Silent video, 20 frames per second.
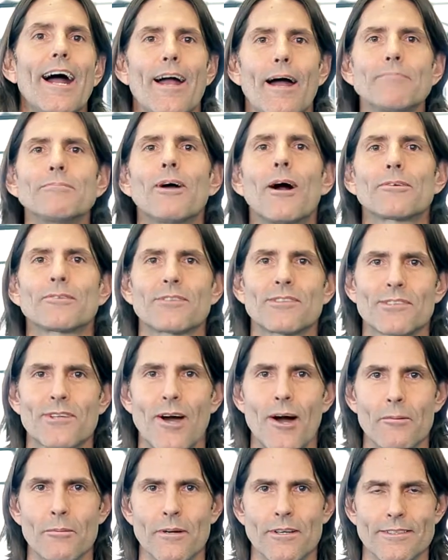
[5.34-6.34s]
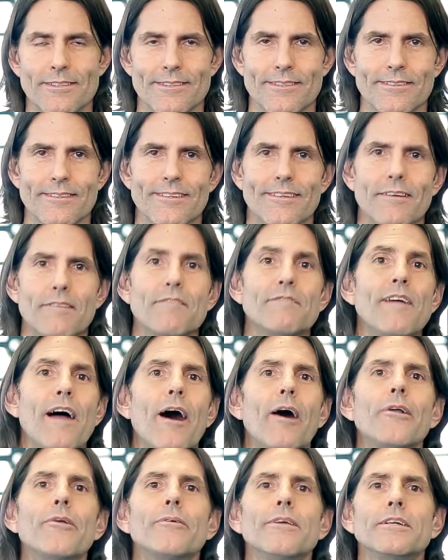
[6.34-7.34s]
Hi, I'm Dr. Scott Wilson,
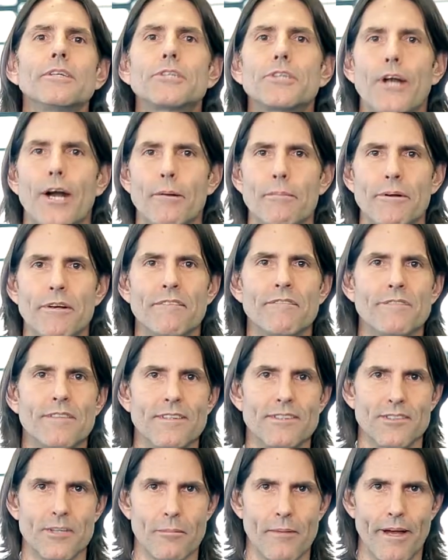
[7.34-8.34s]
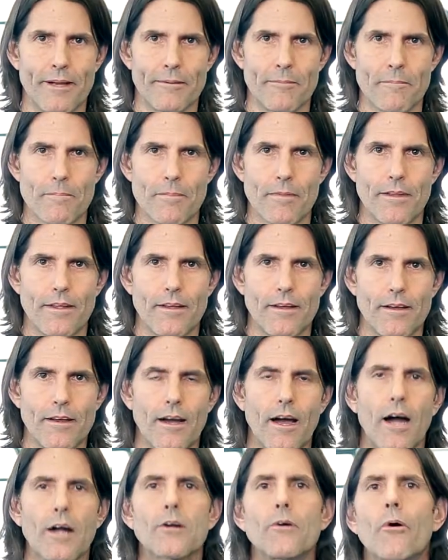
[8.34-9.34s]
founder and chairman of Physiomed.
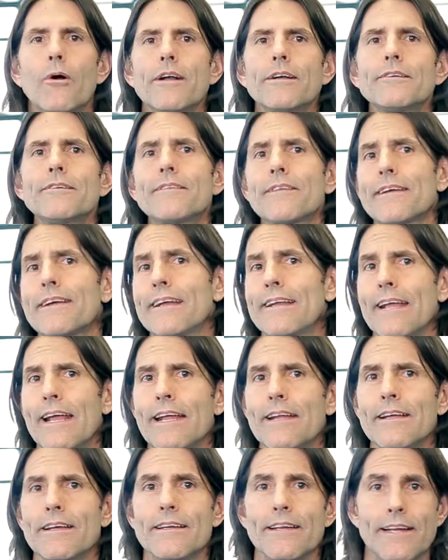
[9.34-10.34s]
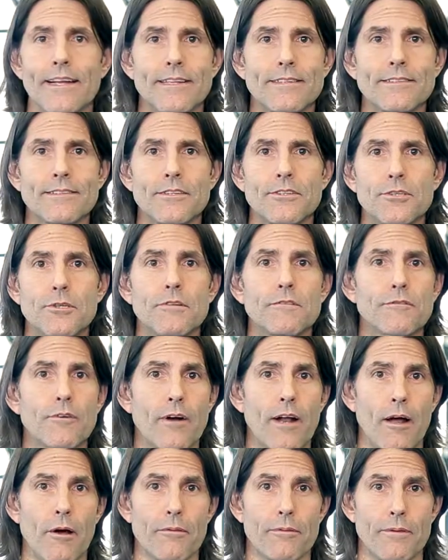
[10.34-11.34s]
According to the Canadian Institute
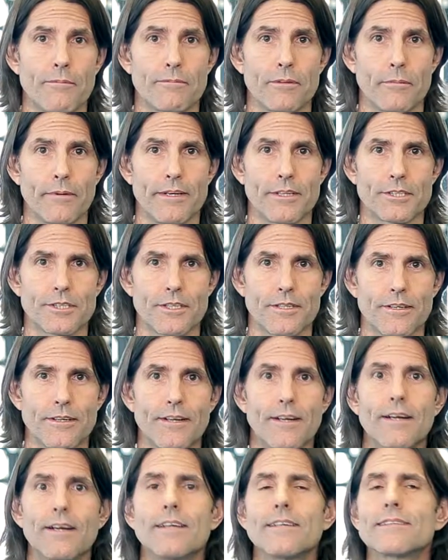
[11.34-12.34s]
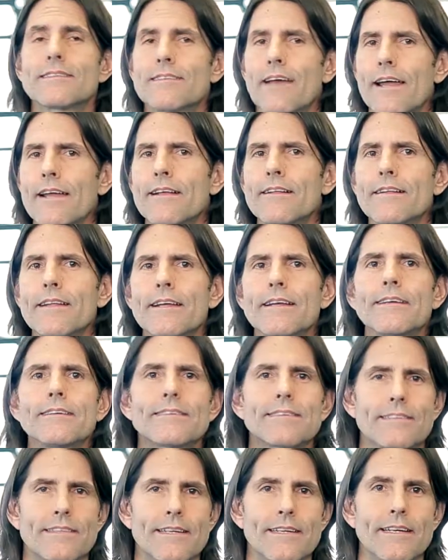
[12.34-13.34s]
for Health Information, cycling,
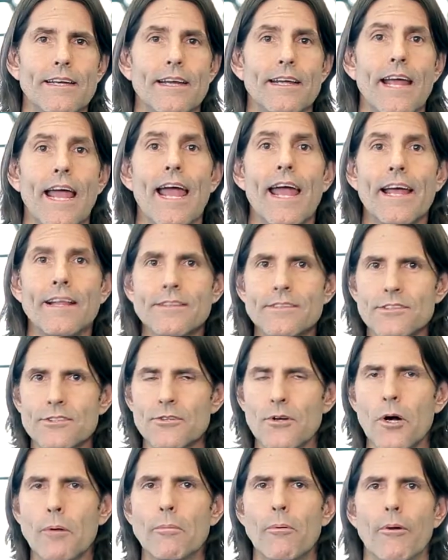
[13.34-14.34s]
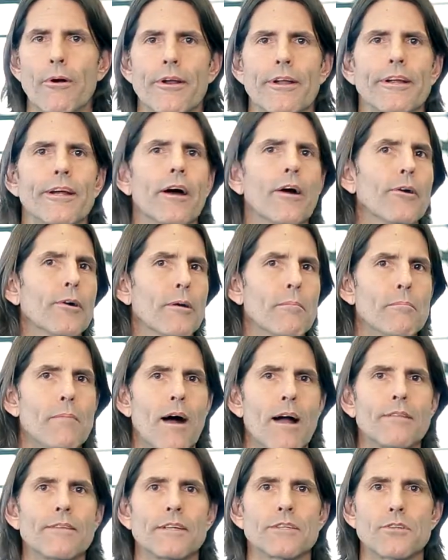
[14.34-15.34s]
skiing, and snowboarding are
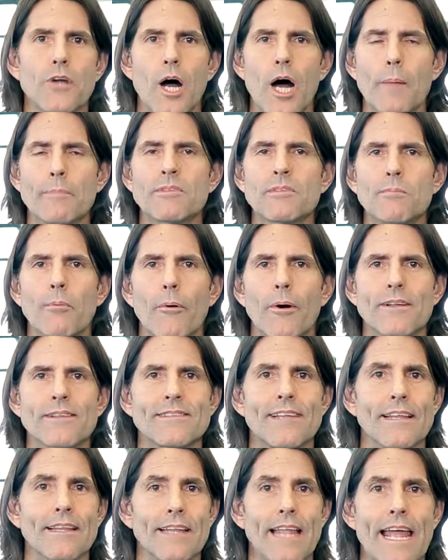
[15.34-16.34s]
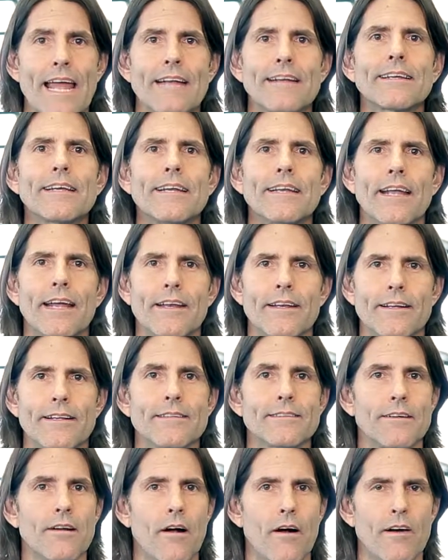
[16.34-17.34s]
among the top sports that land
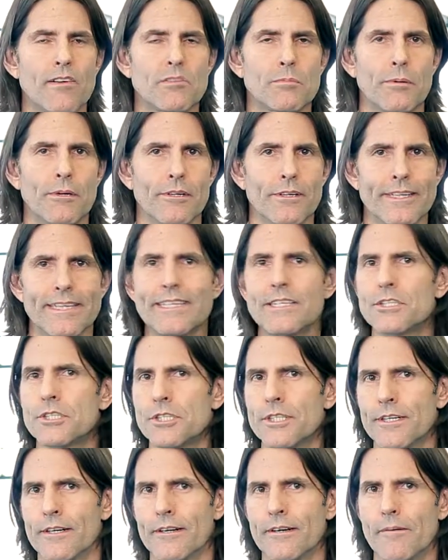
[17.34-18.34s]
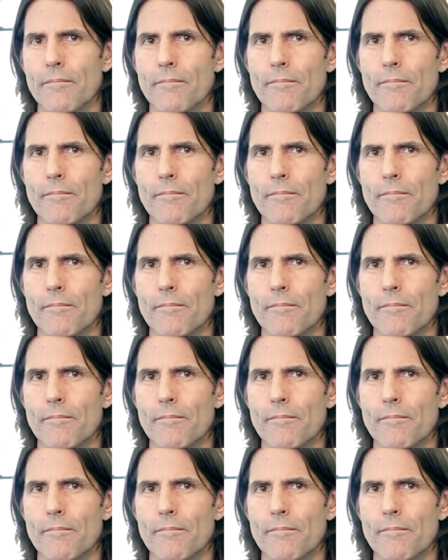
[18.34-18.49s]
Canadians in hospital each year.